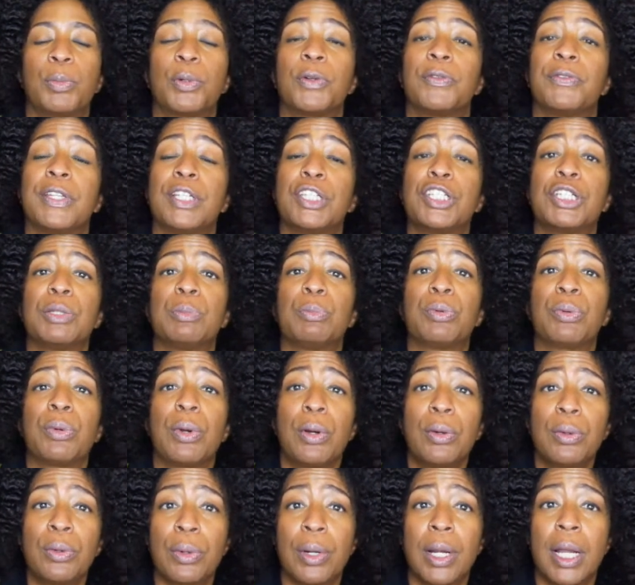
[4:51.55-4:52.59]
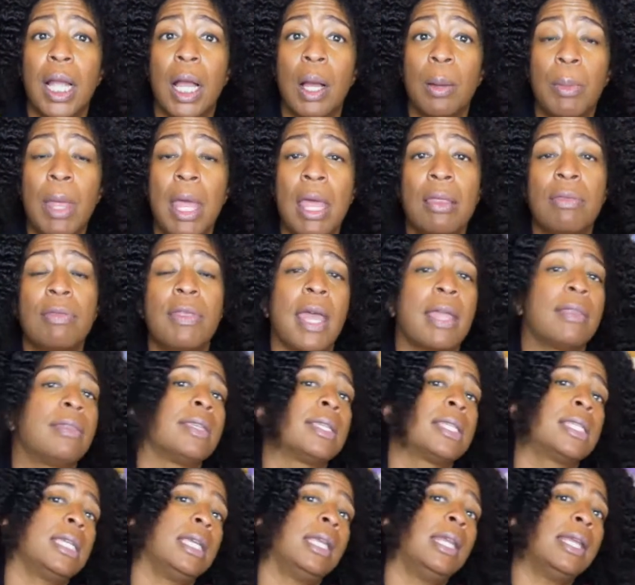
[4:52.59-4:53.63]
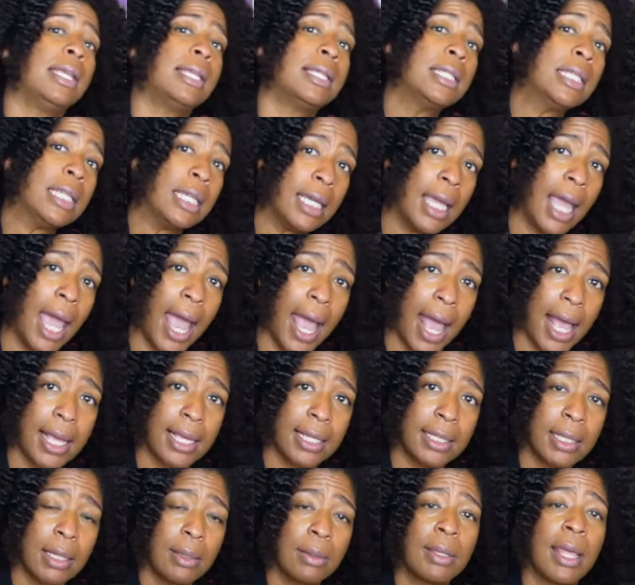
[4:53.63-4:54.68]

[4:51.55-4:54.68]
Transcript: prevention program that the CDC has.